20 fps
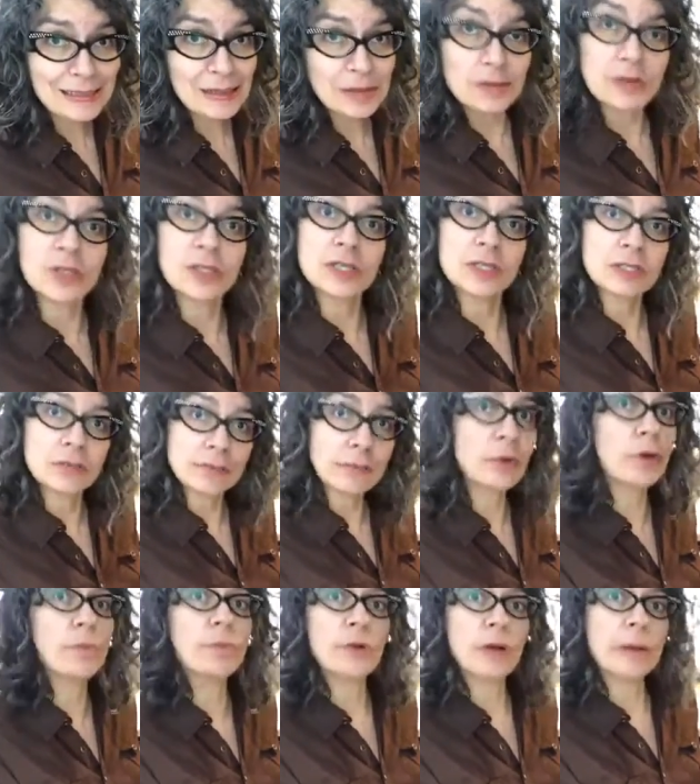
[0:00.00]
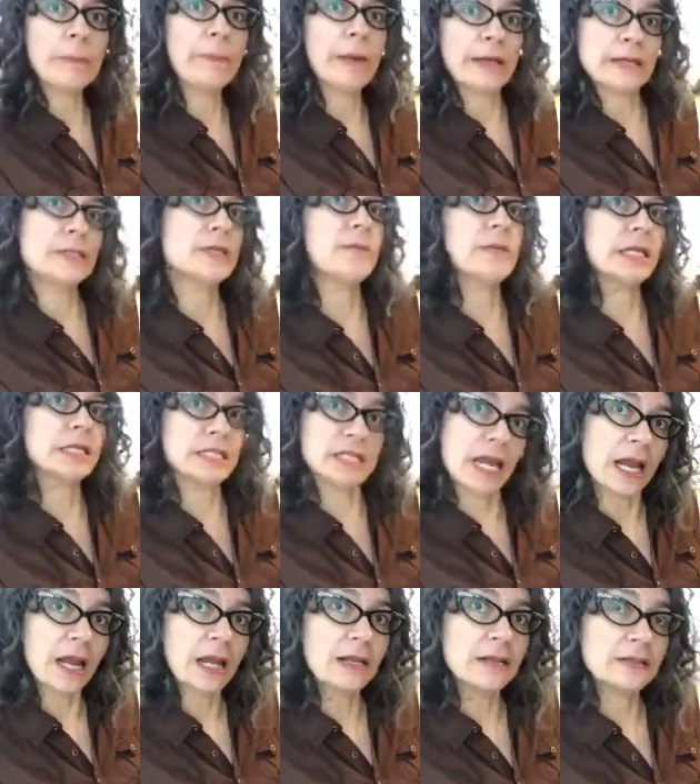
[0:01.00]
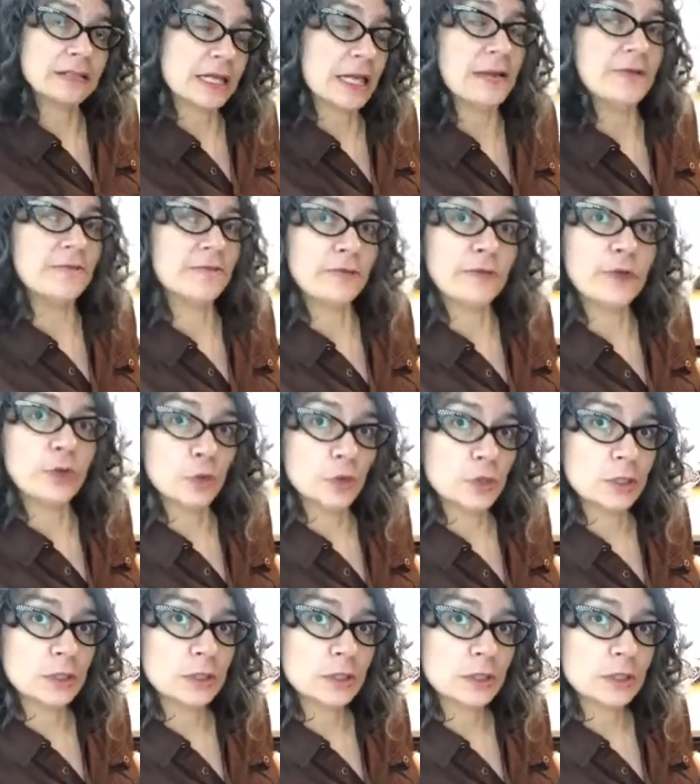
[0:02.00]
this is appropriate pandemic date food.